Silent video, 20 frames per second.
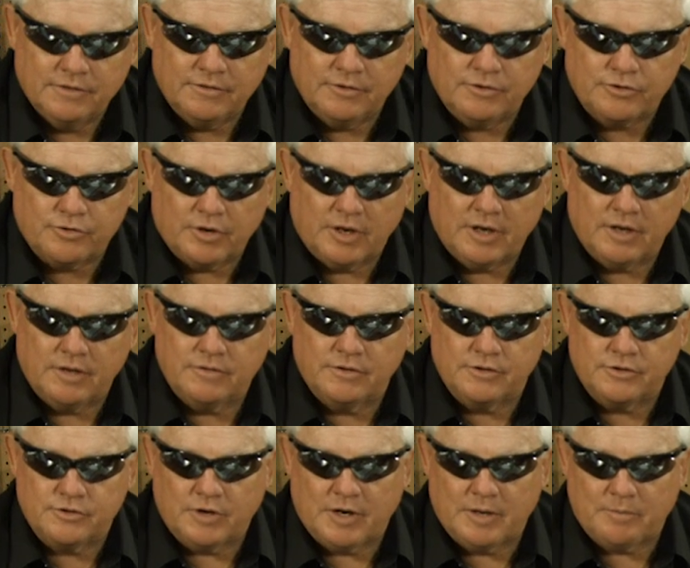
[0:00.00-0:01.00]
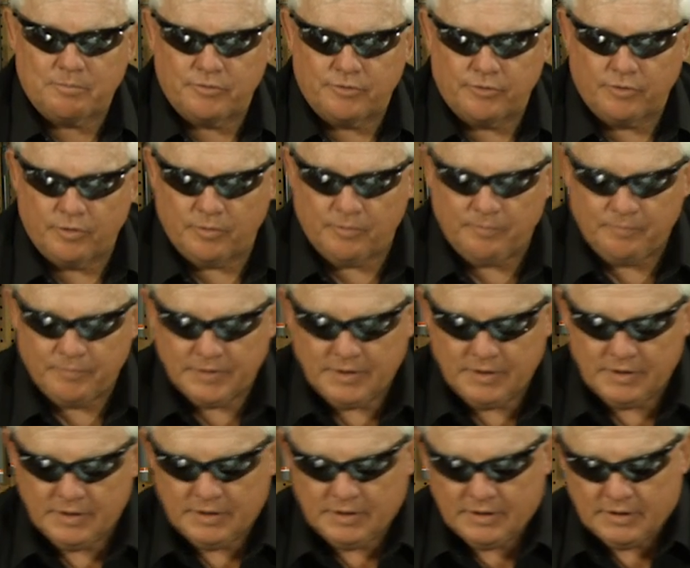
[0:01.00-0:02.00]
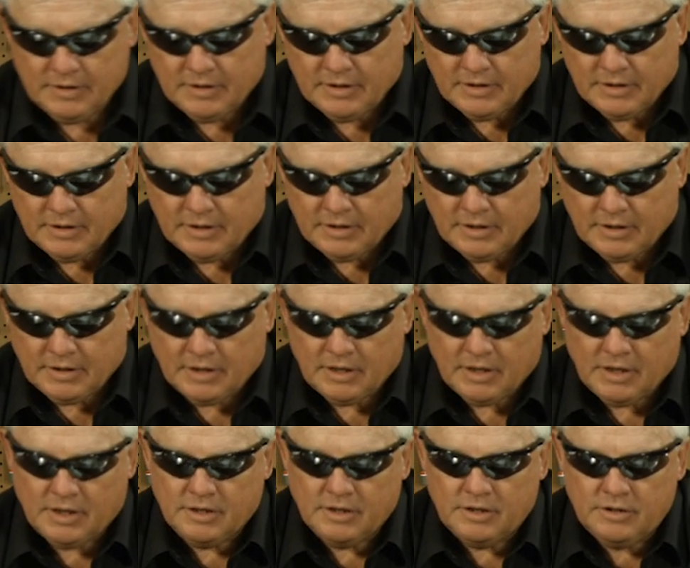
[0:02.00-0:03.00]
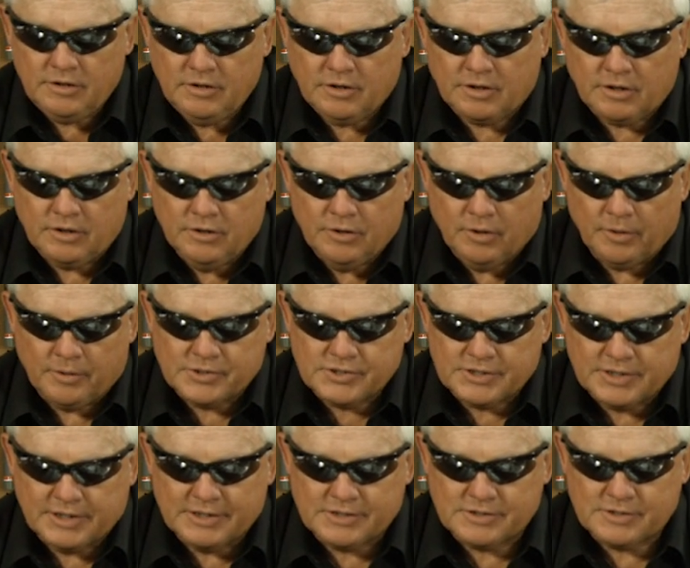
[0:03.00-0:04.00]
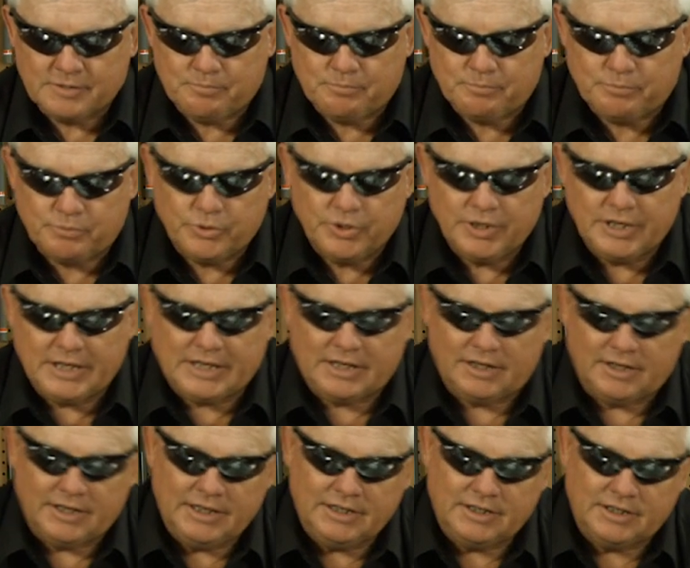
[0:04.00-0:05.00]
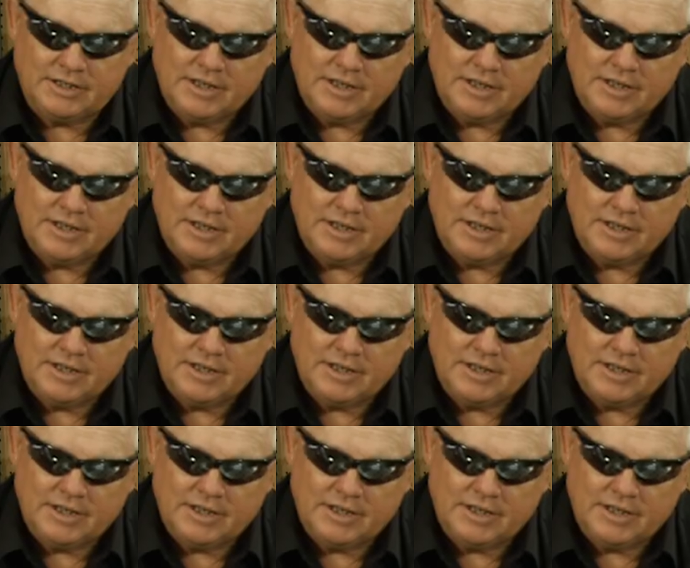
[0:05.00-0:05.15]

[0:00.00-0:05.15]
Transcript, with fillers: the, drop, the drop through. And you can notice that it's a pretty clean